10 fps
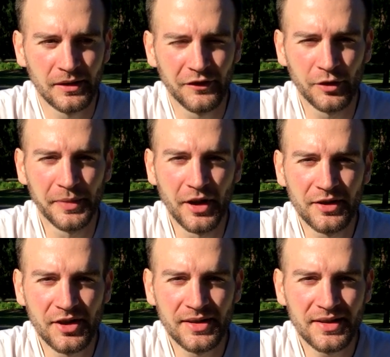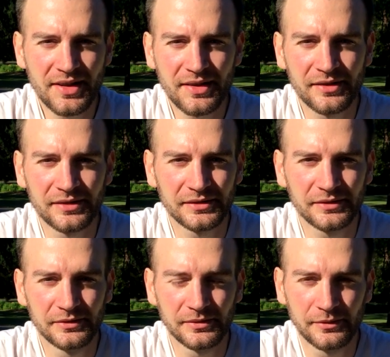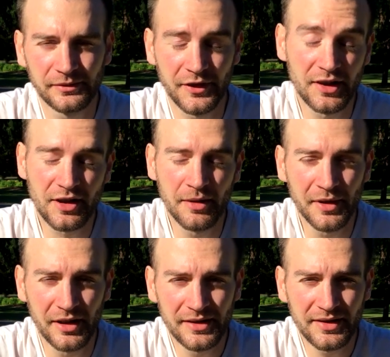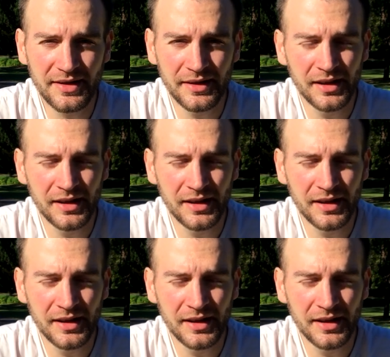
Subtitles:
For virgins, first time burners,